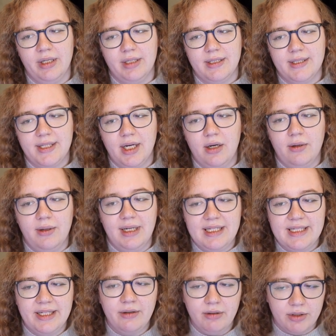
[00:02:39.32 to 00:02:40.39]
So a
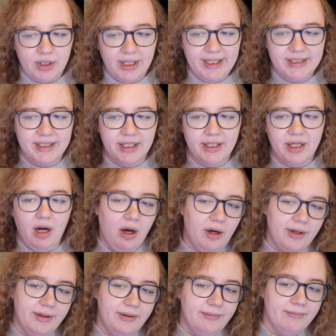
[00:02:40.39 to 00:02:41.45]
single traitor
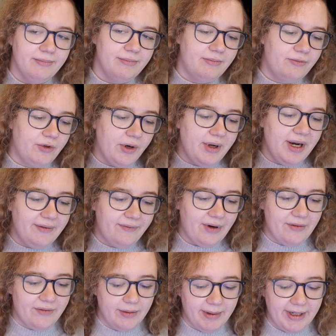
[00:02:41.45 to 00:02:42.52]
can't ruin it for
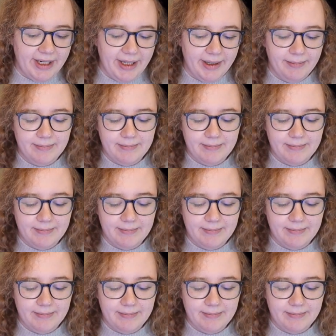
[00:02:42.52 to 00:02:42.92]
everybody.